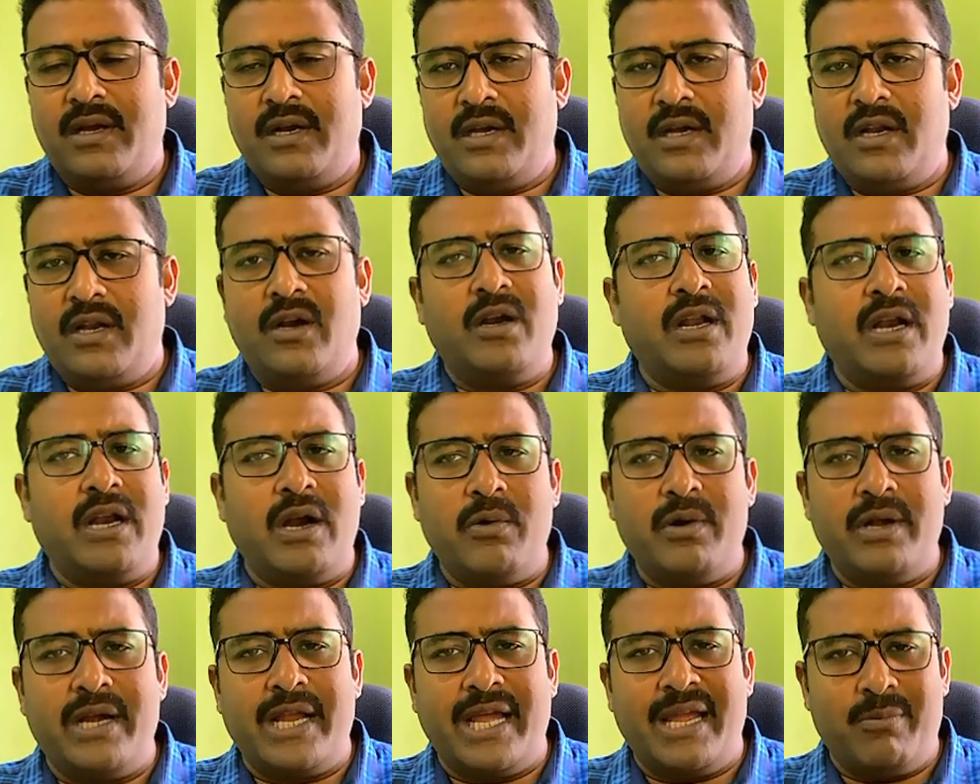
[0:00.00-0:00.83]

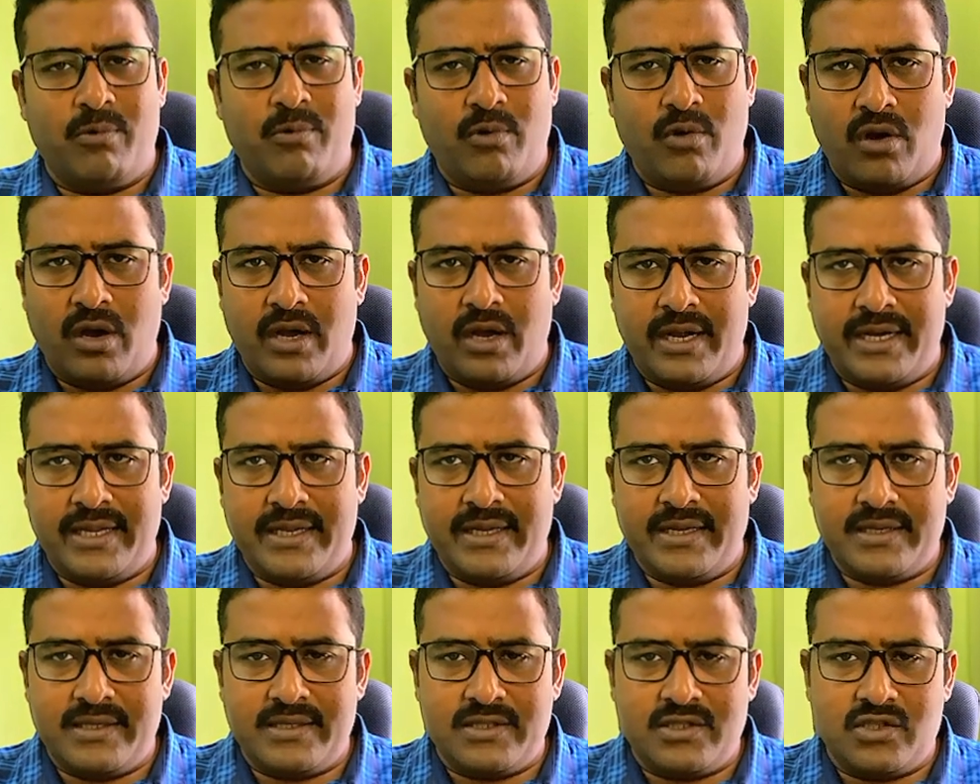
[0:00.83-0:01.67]
Turnaround time we
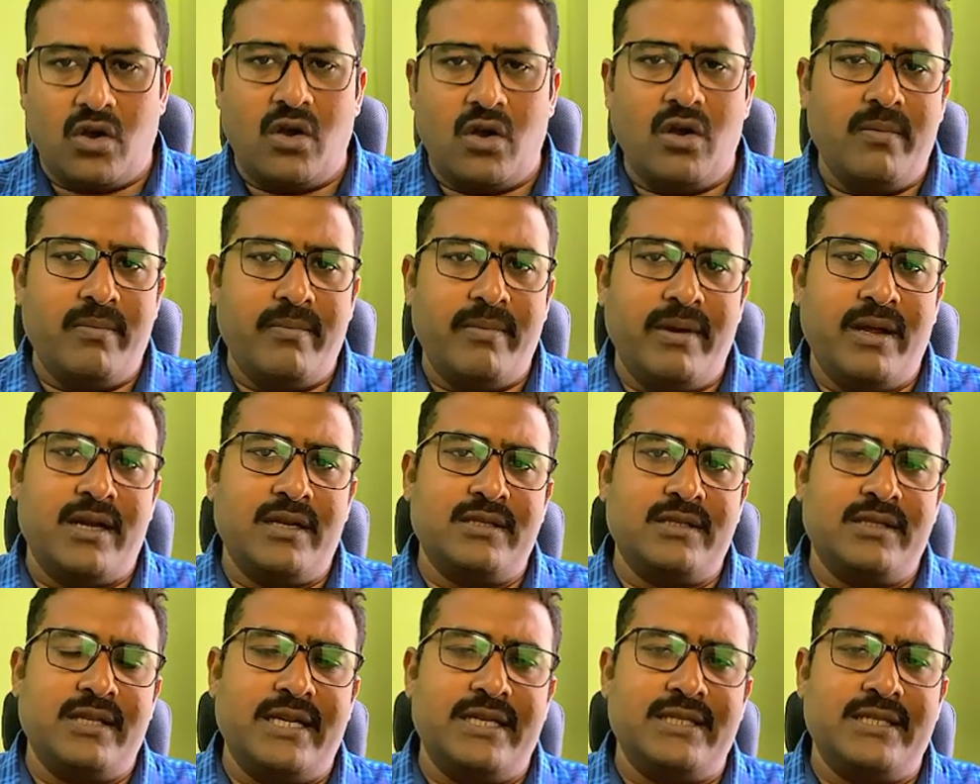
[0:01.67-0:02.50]
already saw,
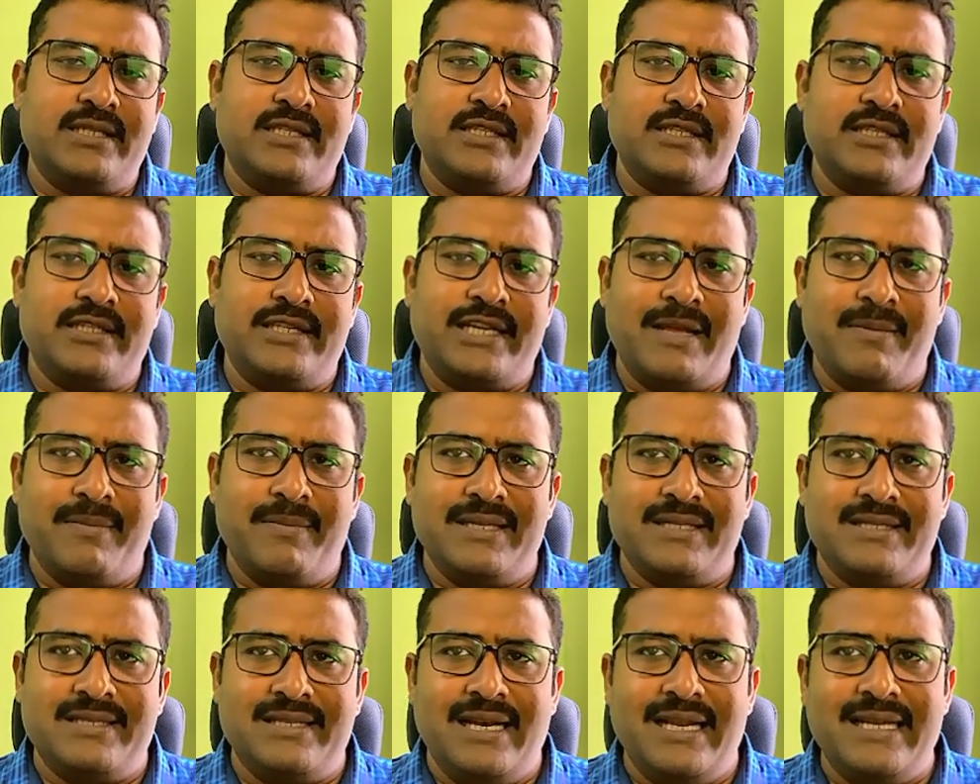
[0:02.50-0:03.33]
because the registration time
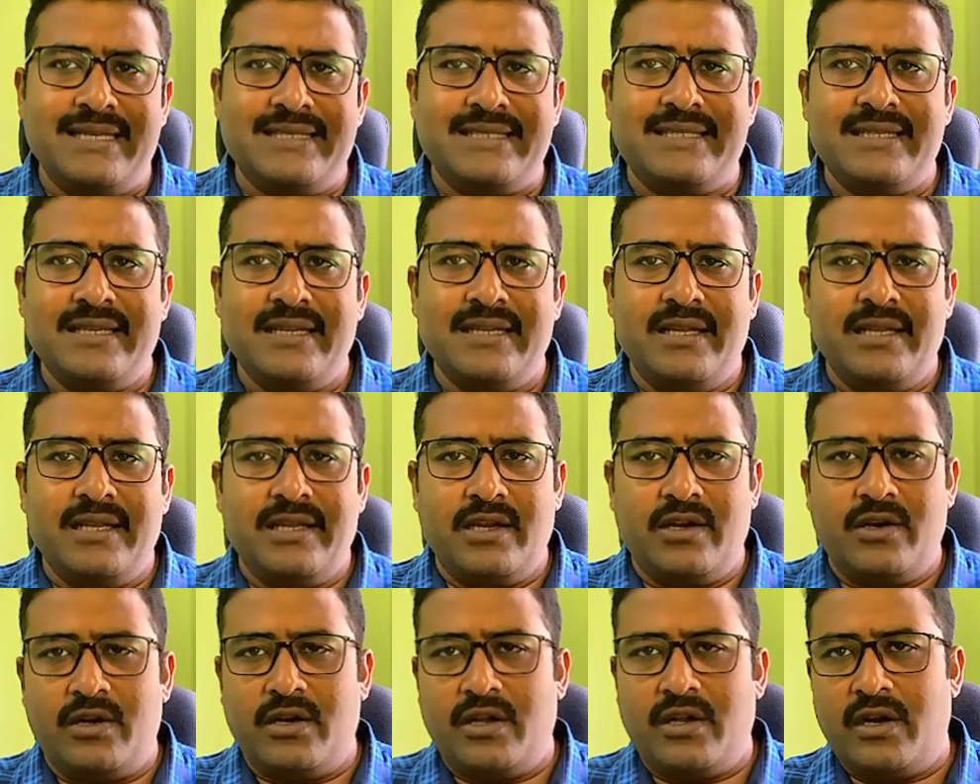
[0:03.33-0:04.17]
is less
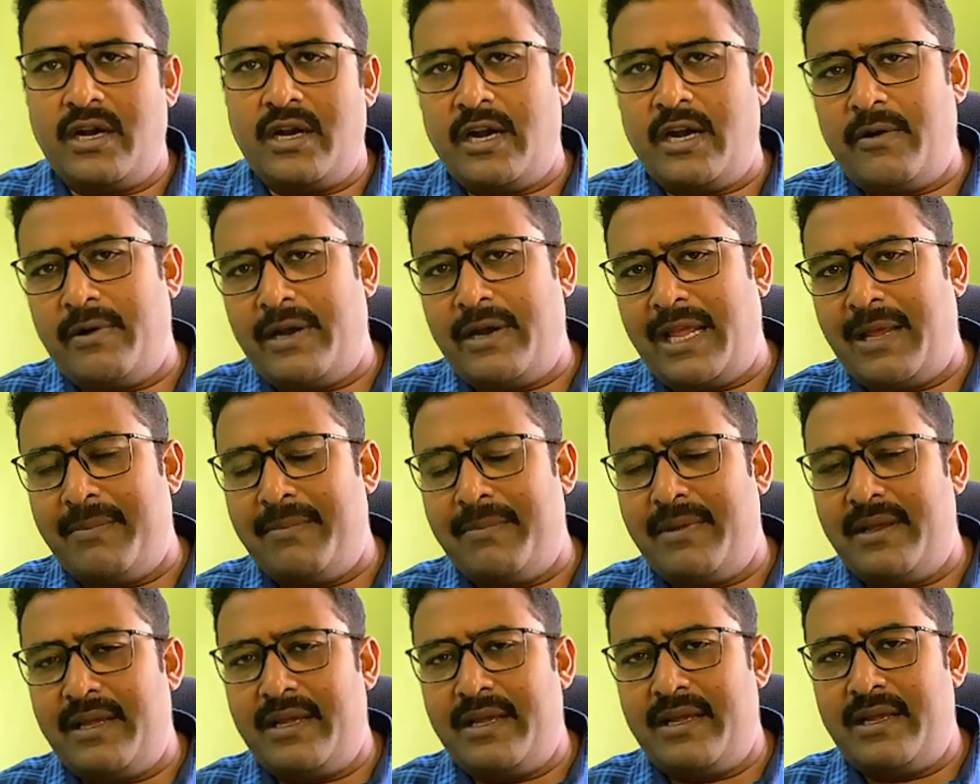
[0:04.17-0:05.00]
and turnaround
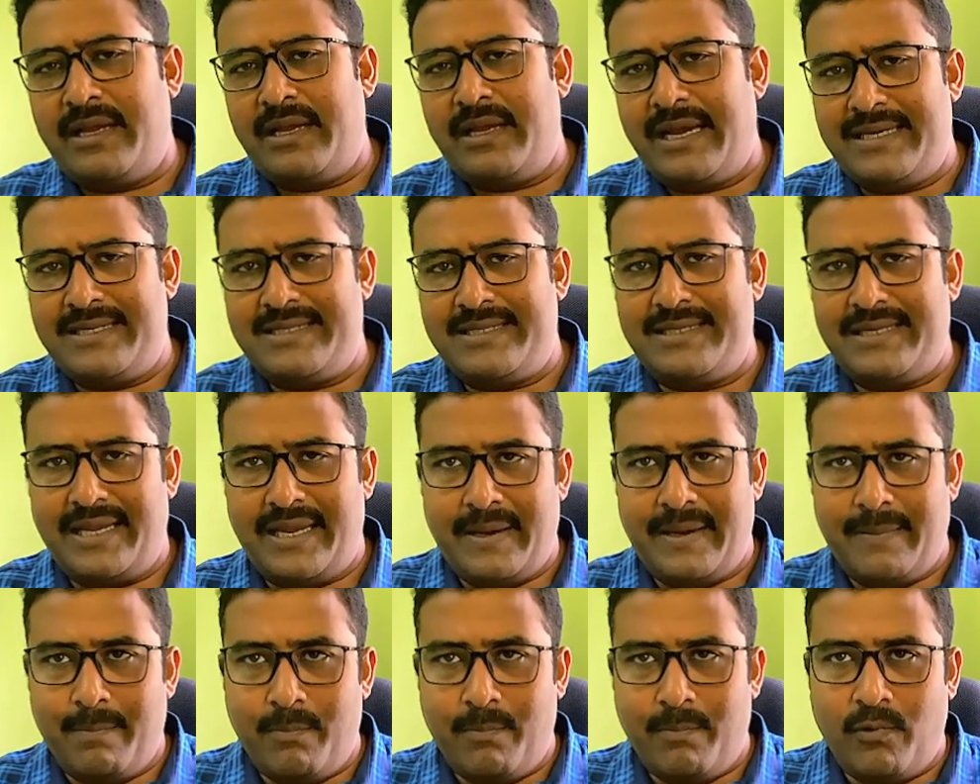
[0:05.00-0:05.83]
time gets
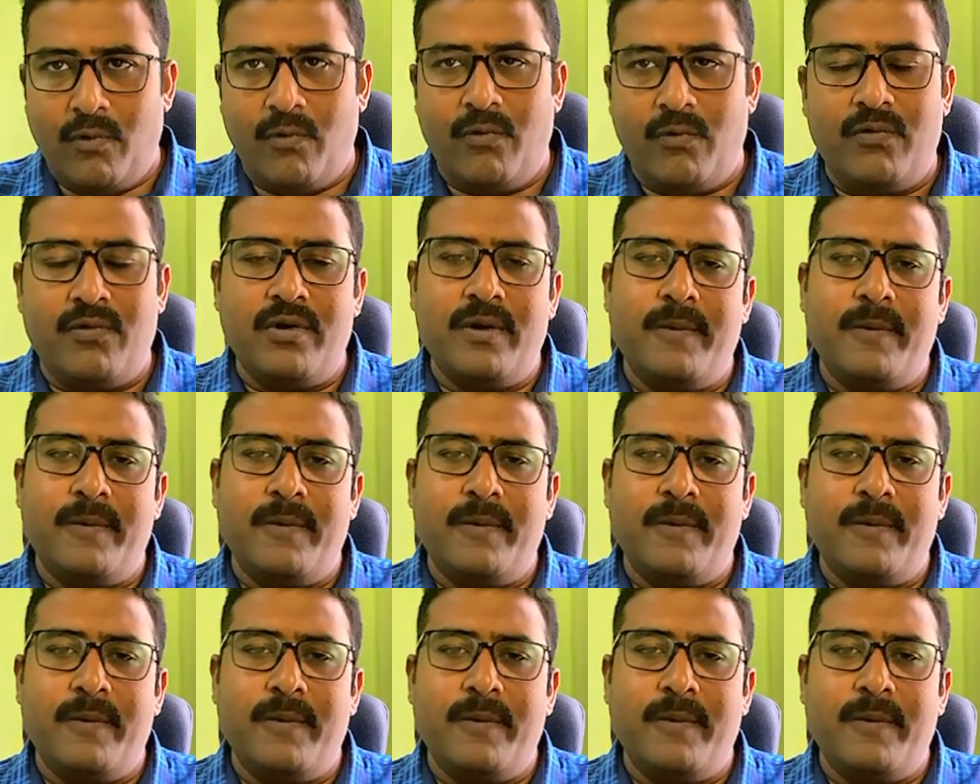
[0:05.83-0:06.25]
improved.